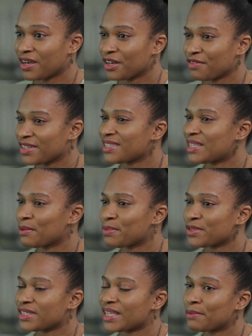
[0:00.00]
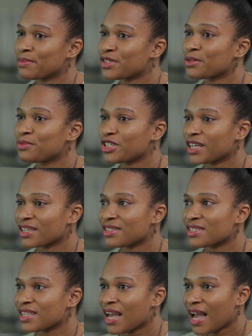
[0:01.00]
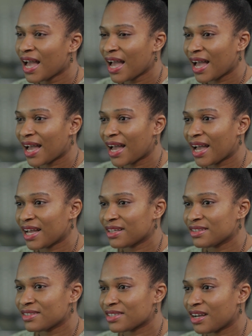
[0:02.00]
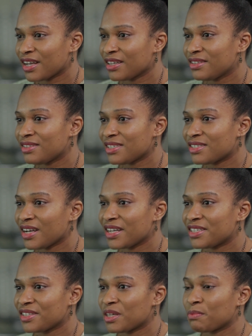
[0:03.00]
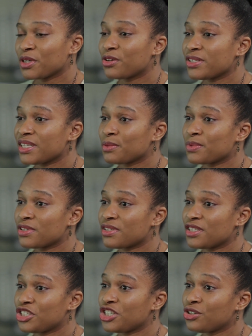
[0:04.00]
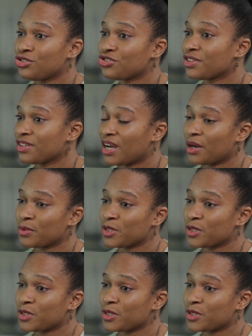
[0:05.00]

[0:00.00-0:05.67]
kind of the STEM subjects. And I decided that because it was the children that